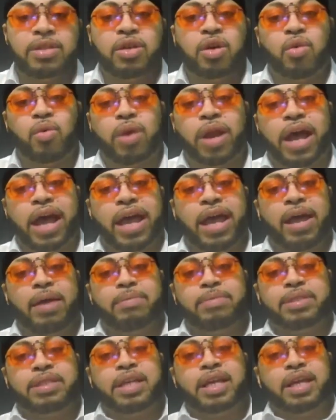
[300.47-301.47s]
So what I
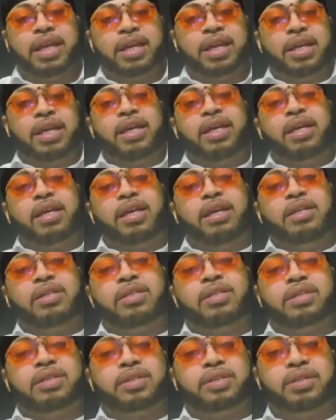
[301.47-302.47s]
am saying
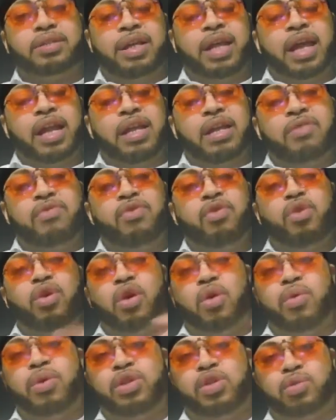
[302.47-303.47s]
is that if you're
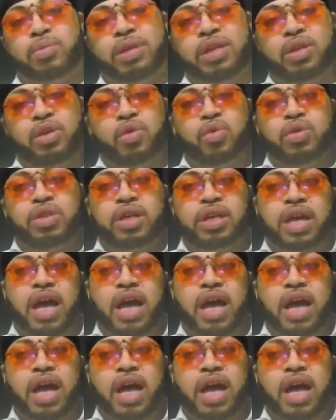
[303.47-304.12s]
going to be using